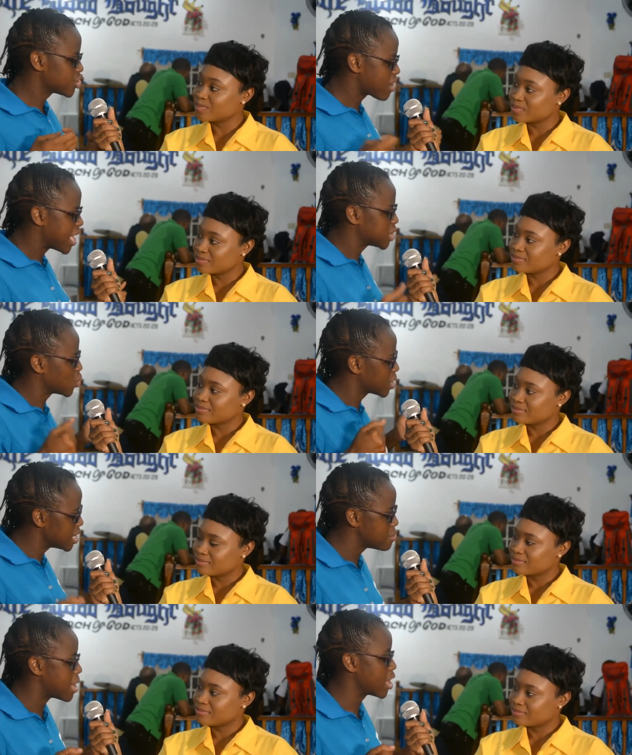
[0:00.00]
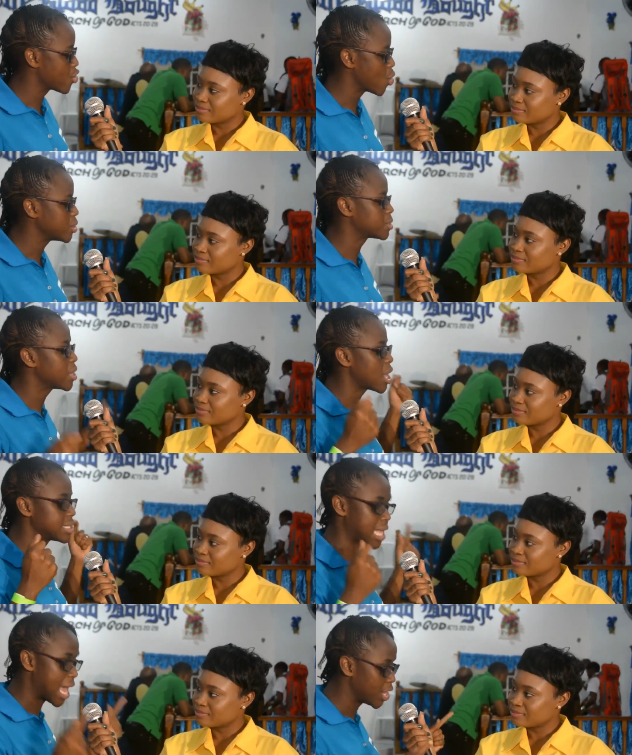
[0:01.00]
Speaker 1: try to keep my groans
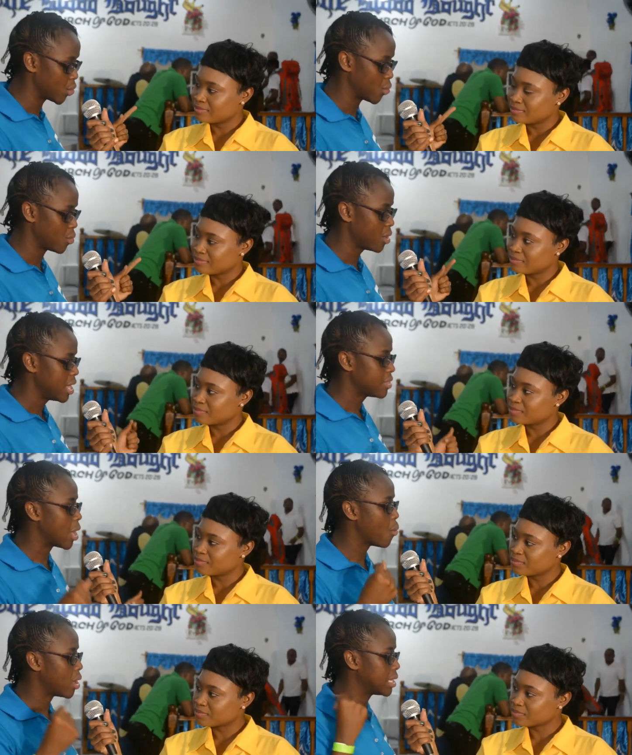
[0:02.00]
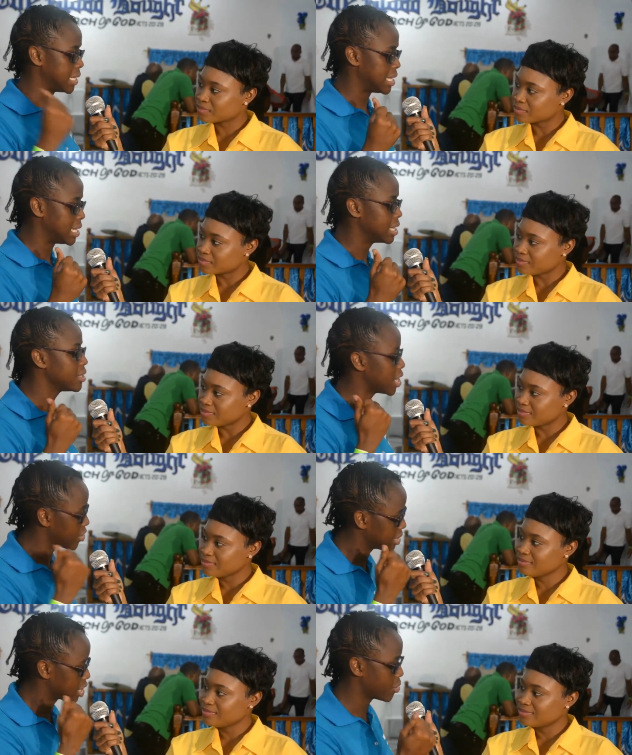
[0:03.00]
because I know that one day there
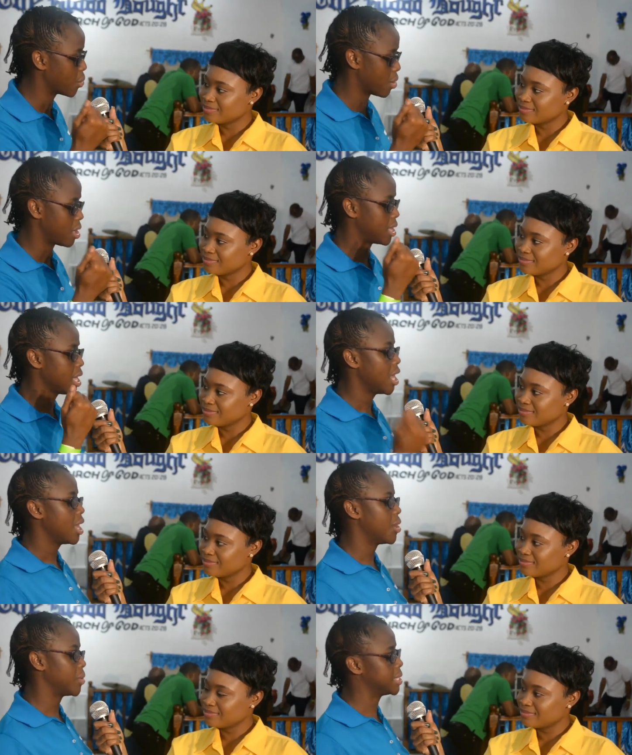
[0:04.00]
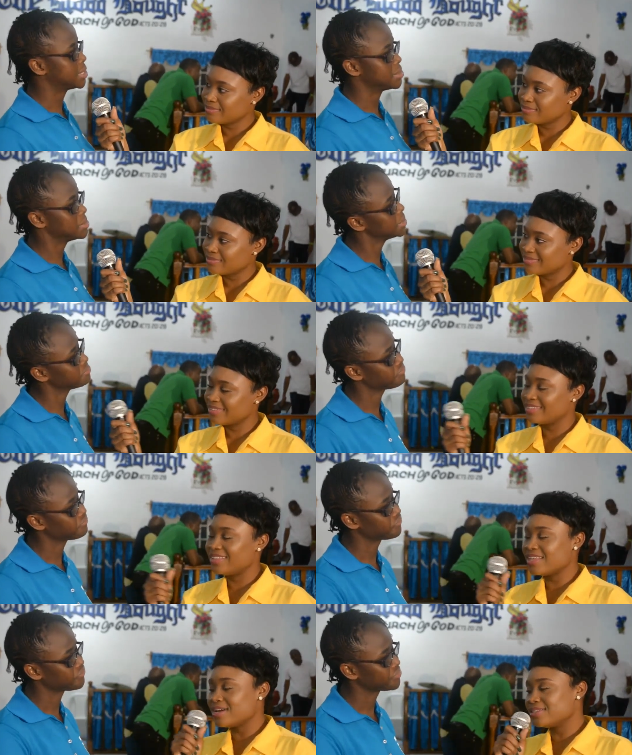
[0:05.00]
is a reward.
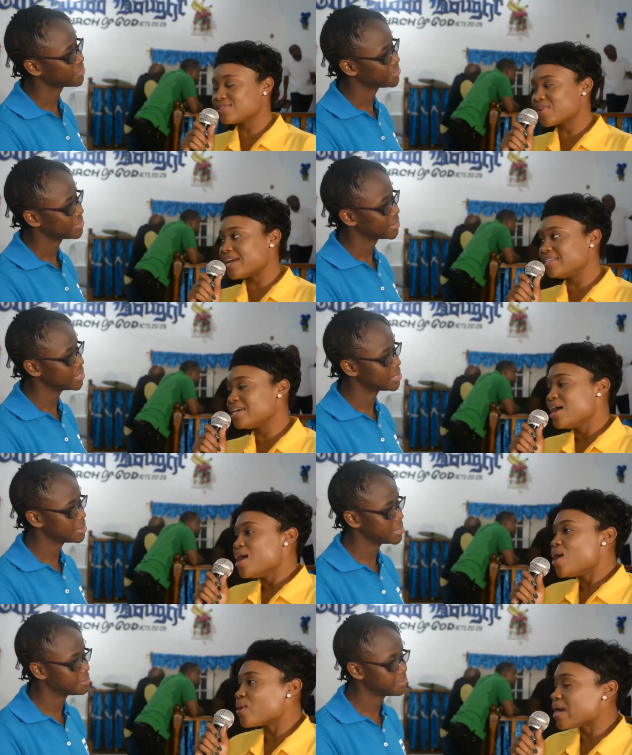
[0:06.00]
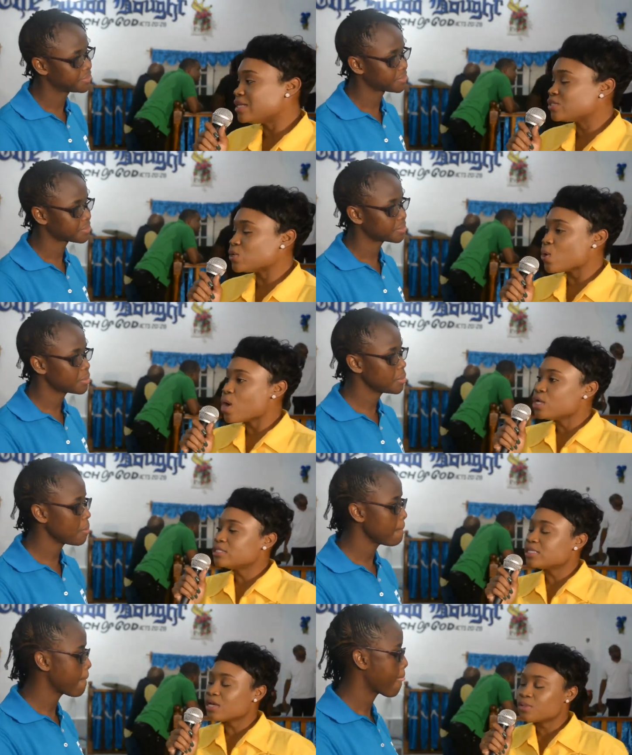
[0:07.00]
Speaker 2: That's right. All right. So
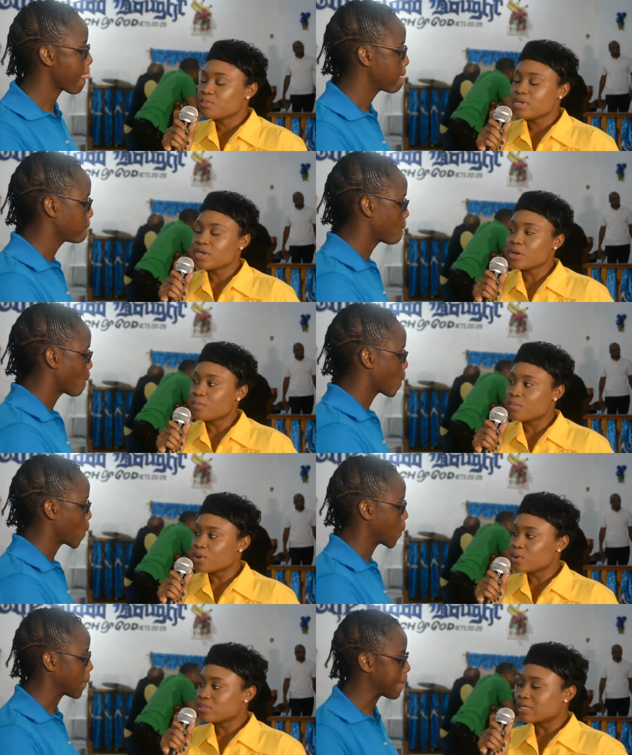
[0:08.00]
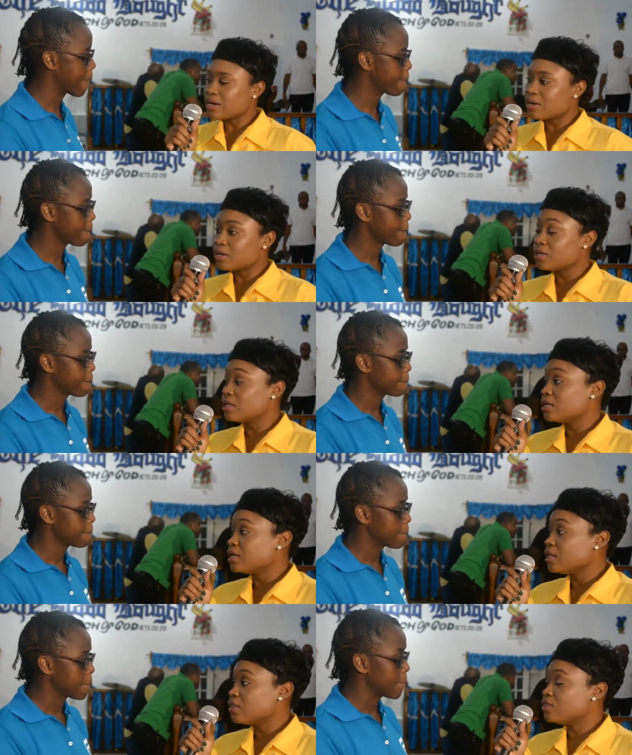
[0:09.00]
tell me about uh,
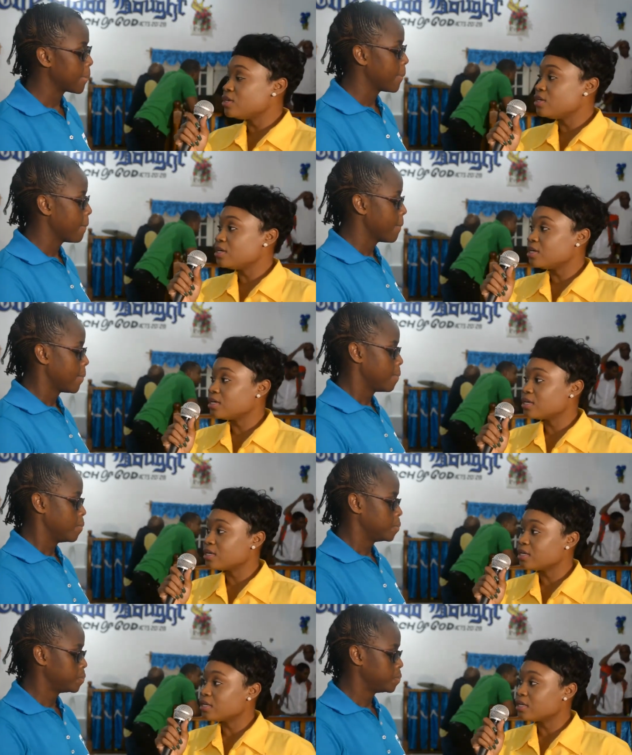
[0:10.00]
the